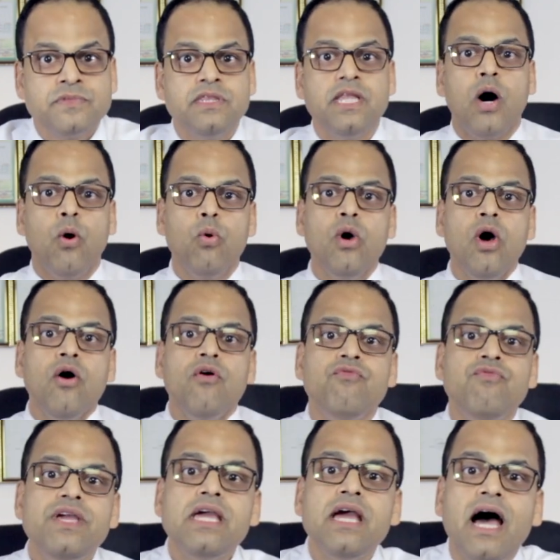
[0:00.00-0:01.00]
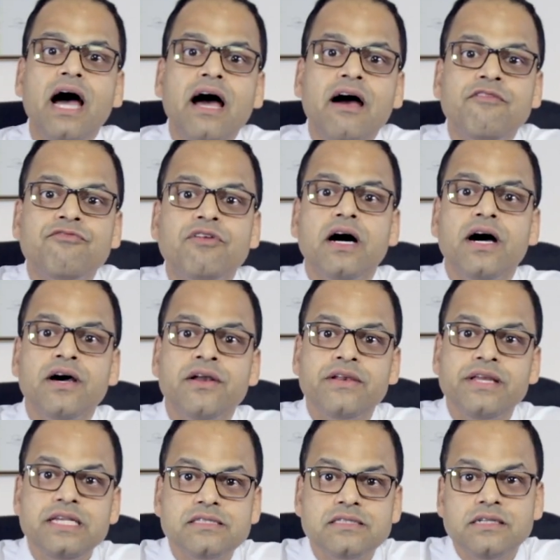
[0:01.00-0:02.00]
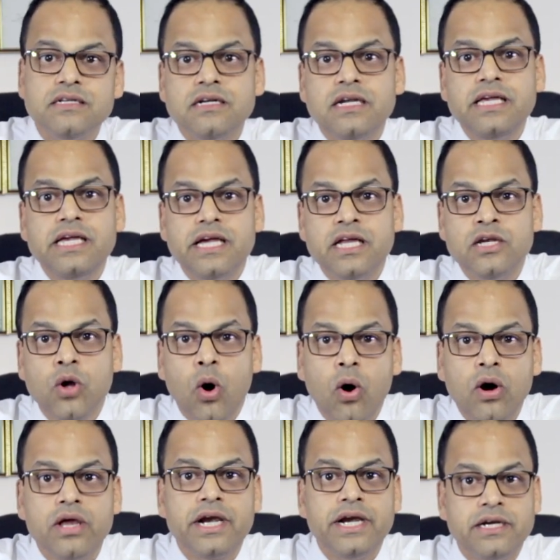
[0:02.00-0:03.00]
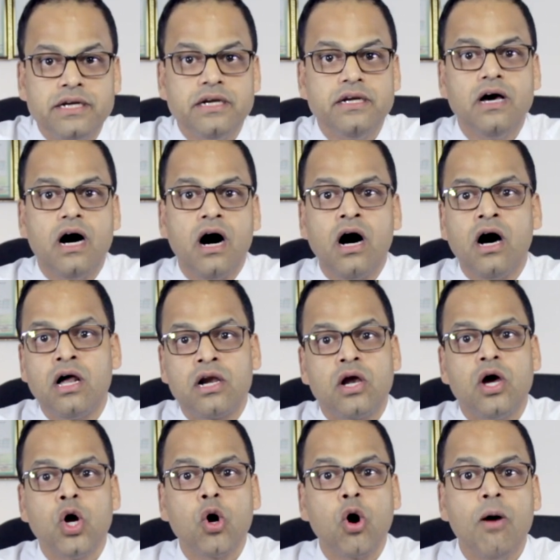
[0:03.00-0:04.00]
Now, we have recently inaugurated our